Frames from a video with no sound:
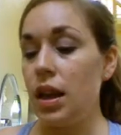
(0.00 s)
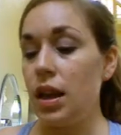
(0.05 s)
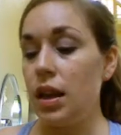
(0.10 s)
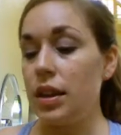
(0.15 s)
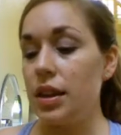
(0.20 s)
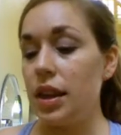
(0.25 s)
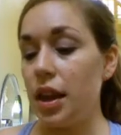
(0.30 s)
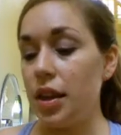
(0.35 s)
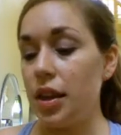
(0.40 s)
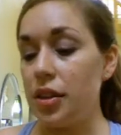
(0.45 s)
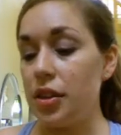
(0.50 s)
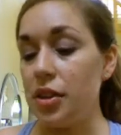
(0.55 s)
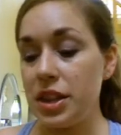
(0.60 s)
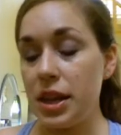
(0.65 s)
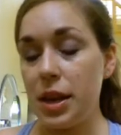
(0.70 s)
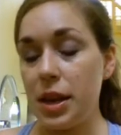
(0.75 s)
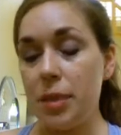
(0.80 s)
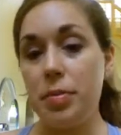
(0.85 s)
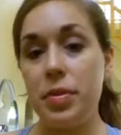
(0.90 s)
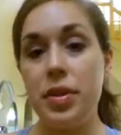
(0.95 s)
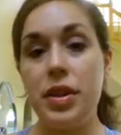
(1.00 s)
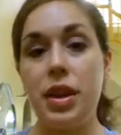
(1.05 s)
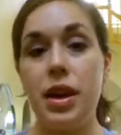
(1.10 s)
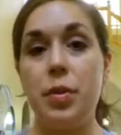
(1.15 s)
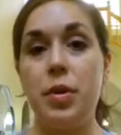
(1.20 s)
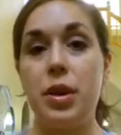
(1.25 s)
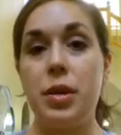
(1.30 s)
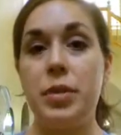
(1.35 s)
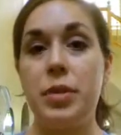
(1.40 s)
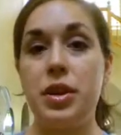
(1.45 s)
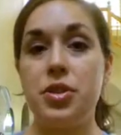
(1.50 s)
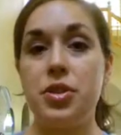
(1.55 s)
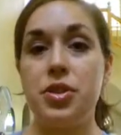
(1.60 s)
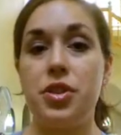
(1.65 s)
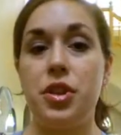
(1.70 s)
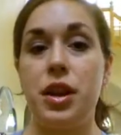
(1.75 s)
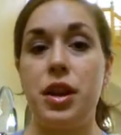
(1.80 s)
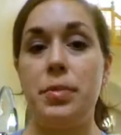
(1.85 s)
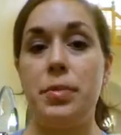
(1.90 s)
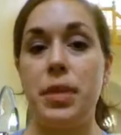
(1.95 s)
The other tip that I want to make
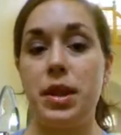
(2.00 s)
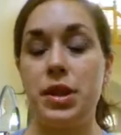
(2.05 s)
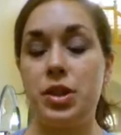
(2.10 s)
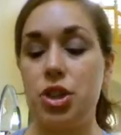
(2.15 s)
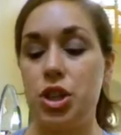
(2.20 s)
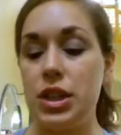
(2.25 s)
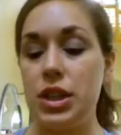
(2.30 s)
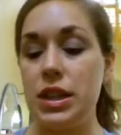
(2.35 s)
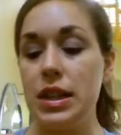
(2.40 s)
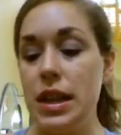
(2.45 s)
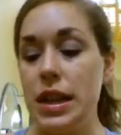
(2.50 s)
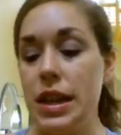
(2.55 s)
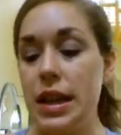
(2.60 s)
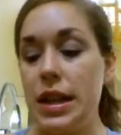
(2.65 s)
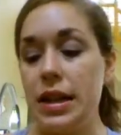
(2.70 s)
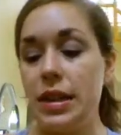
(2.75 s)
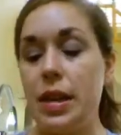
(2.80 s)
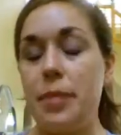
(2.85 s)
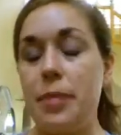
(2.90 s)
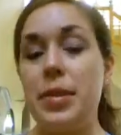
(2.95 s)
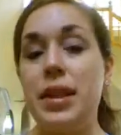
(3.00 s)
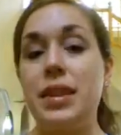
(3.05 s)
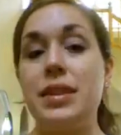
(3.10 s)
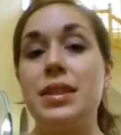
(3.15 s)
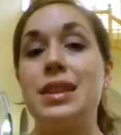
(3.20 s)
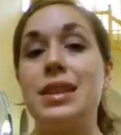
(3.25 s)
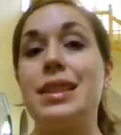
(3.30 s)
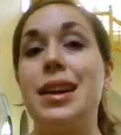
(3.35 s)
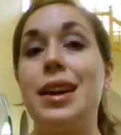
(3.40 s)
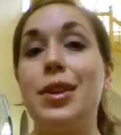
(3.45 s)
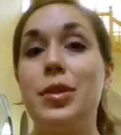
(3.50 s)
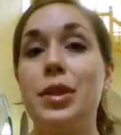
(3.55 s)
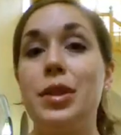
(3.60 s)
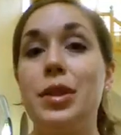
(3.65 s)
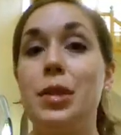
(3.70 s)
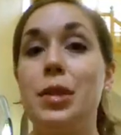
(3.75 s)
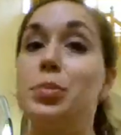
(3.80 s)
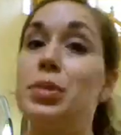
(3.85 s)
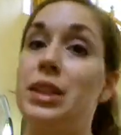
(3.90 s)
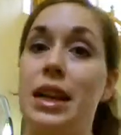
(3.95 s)
sure I mention that makes not only
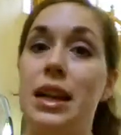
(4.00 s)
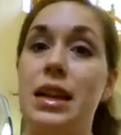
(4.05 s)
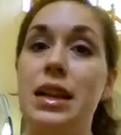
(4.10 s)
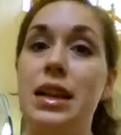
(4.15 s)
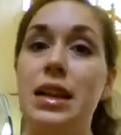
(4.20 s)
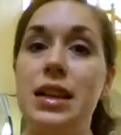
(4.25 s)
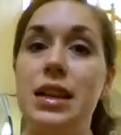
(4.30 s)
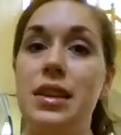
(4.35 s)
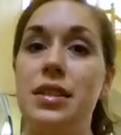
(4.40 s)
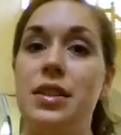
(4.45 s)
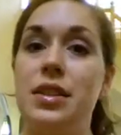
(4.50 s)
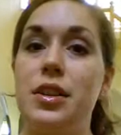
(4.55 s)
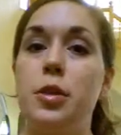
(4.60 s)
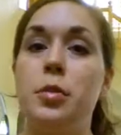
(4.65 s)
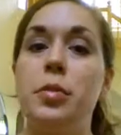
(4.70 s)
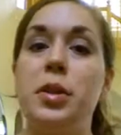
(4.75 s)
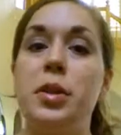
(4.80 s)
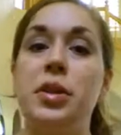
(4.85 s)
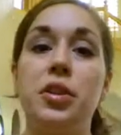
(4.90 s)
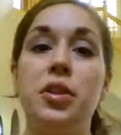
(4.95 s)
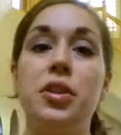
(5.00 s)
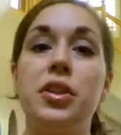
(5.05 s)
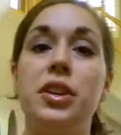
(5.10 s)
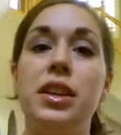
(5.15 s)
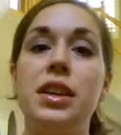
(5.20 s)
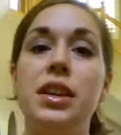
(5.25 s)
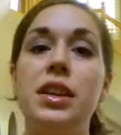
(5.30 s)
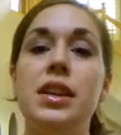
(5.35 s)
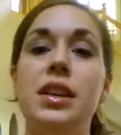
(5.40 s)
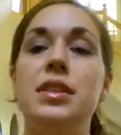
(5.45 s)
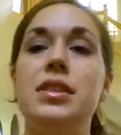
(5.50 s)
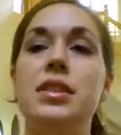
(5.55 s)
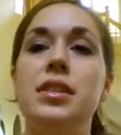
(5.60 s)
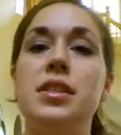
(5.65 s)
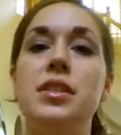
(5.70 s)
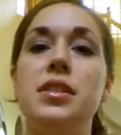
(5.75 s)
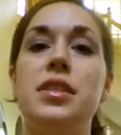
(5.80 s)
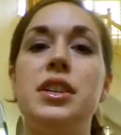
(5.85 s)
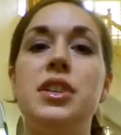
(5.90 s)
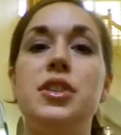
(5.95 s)
the planning easier but the cooking
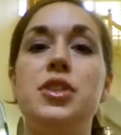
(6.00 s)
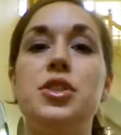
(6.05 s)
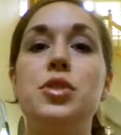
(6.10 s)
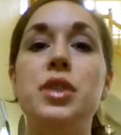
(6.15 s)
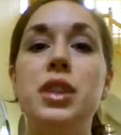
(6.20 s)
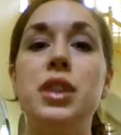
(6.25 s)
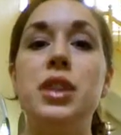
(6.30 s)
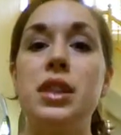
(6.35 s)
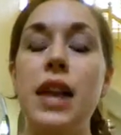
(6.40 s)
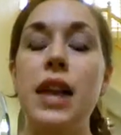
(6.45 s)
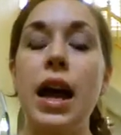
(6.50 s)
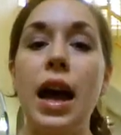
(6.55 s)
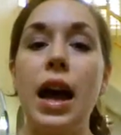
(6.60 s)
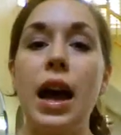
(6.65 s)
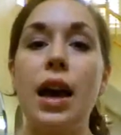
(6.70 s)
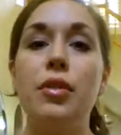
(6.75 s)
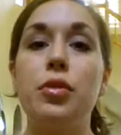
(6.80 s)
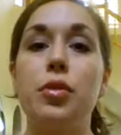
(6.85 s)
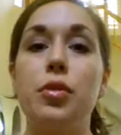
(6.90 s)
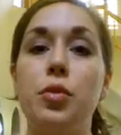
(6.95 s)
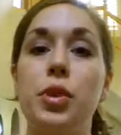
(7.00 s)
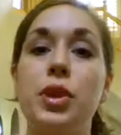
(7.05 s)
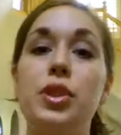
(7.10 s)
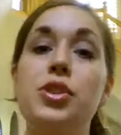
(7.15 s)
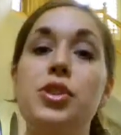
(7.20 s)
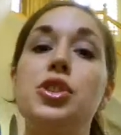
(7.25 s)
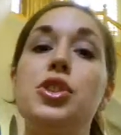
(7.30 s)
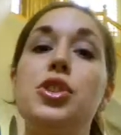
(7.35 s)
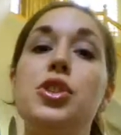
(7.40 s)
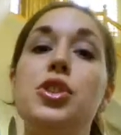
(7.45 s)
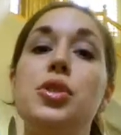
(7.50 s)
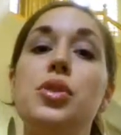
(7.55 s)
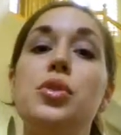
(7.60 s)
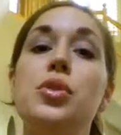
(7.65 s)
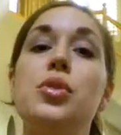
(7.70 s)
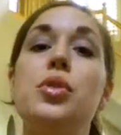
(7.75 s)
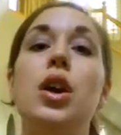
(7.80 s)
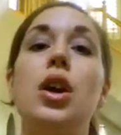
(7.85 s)
easier is you need to have one or two